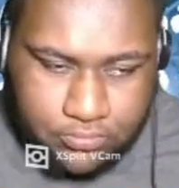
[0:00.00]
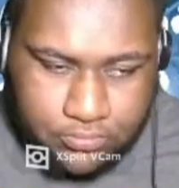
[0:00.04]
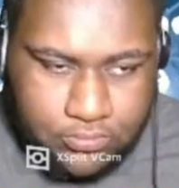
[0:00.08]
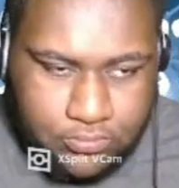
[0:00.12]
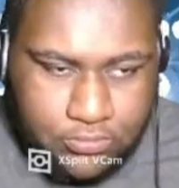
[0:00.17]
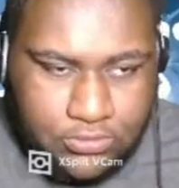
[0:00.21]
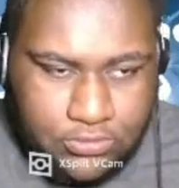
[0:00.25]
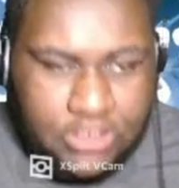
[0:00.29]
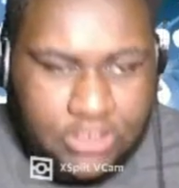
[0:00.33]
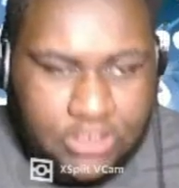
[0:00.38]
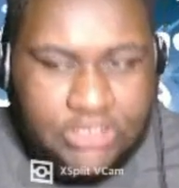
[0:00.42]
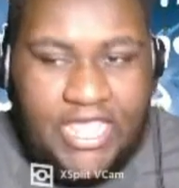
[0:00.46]

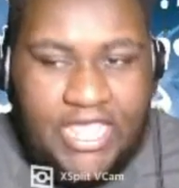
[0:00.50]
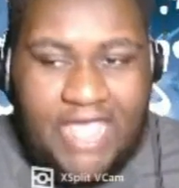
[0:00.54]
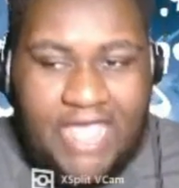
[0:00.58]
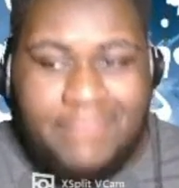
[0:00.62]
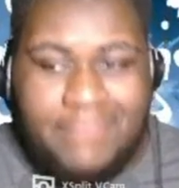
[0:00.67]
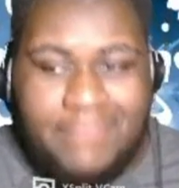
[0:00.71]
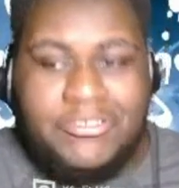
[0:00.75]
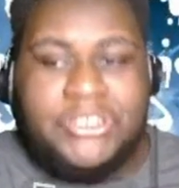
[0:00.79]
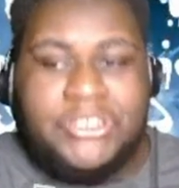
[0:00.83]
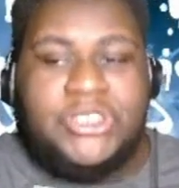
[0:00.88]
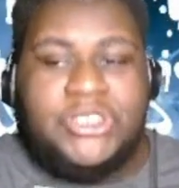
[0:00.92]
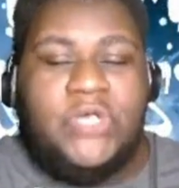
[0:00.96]
they have a
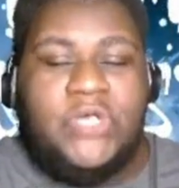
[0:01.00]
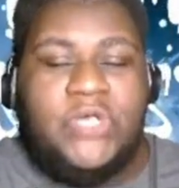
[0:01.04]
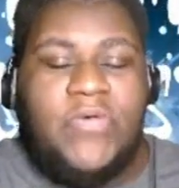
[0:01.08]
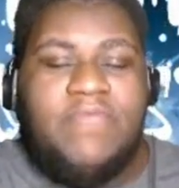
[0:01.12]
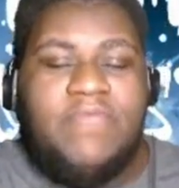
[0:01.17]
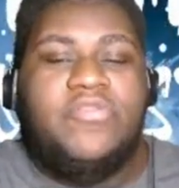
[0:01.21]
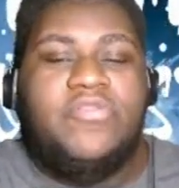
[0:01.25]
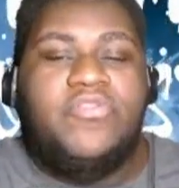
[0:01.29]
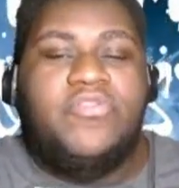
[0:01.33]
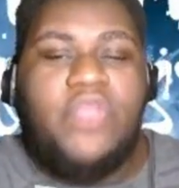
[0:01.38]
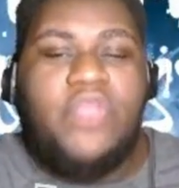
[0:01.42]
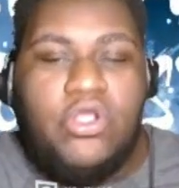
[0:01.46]
show every
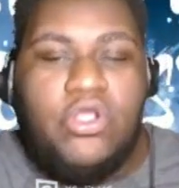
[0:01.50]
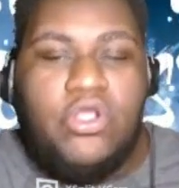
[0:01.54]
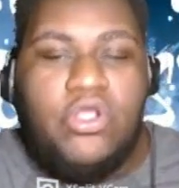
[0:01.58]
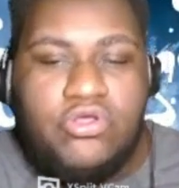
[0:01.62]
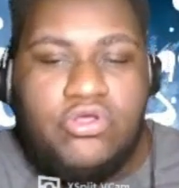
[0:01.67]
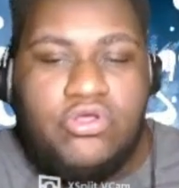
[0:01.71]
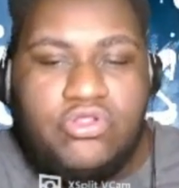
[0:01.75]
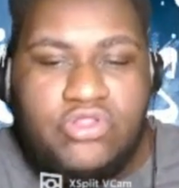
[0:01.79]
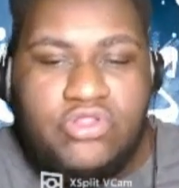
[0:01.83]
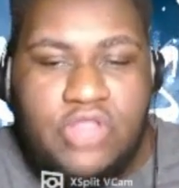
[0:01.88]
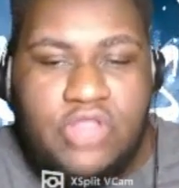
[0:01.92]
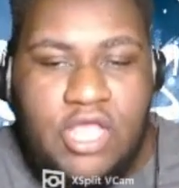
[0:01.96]

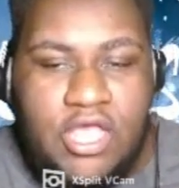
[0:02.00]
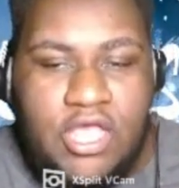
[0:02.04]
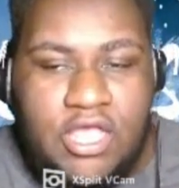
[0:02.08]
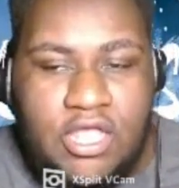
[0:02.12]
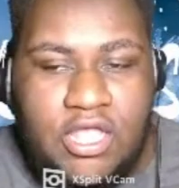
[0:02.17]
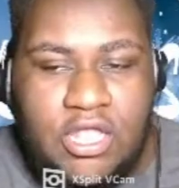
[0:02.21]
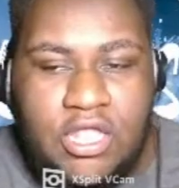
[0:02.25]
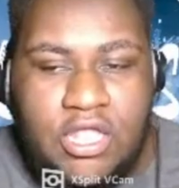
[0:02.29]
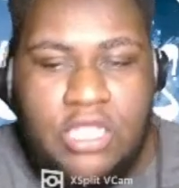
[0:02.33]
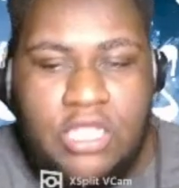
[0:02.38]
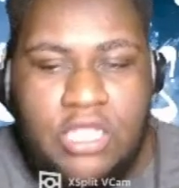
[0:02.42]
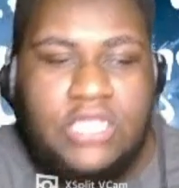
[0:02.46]
Thursday.
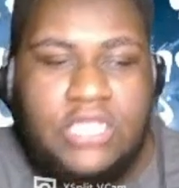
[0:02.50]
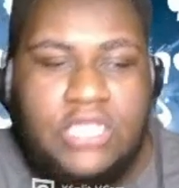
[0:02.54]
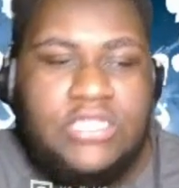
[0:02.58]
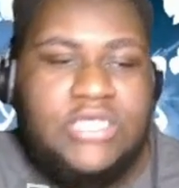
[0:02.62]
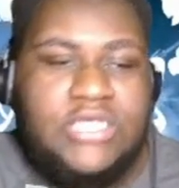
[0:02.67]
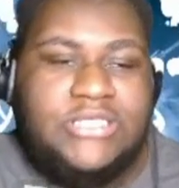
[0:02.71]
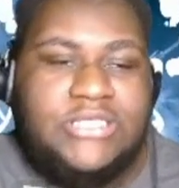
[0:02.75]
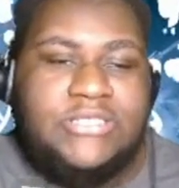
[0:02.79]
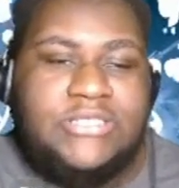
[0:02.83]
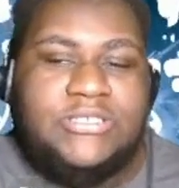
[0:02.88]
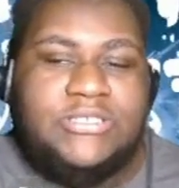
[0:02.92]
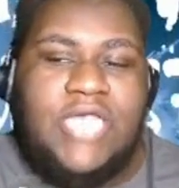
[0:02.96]
This was
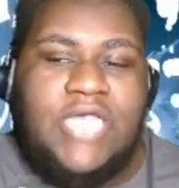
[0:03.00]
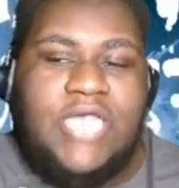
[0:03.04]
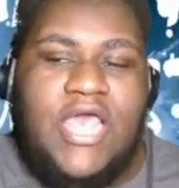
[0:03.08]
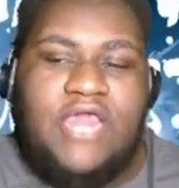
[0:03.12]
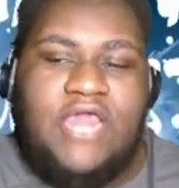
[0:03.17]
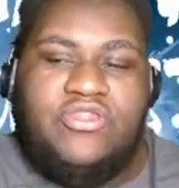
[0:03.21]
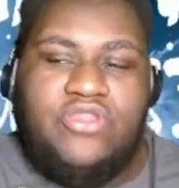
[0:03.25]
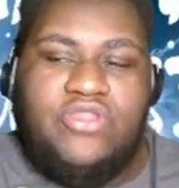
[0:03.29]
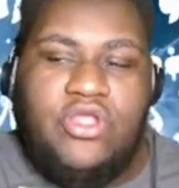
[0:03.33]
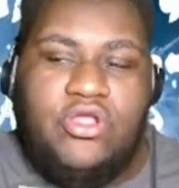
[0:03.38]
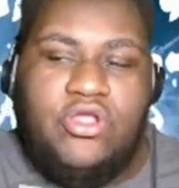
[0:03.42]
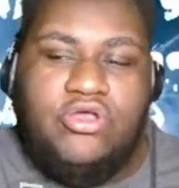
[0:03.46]
last
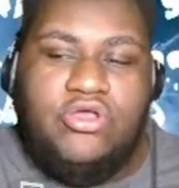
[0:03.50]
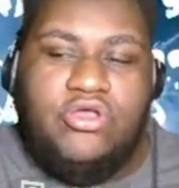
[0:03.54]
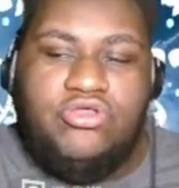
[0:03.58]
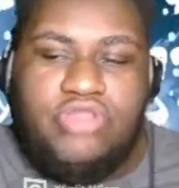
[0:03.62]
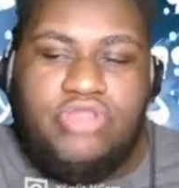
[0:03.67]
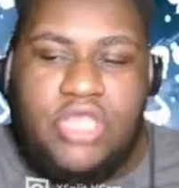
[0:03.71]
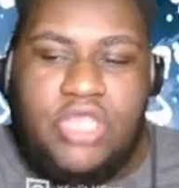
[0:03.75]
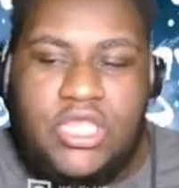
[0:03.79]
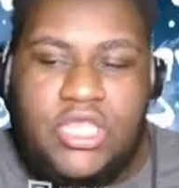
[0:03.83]
Thursday.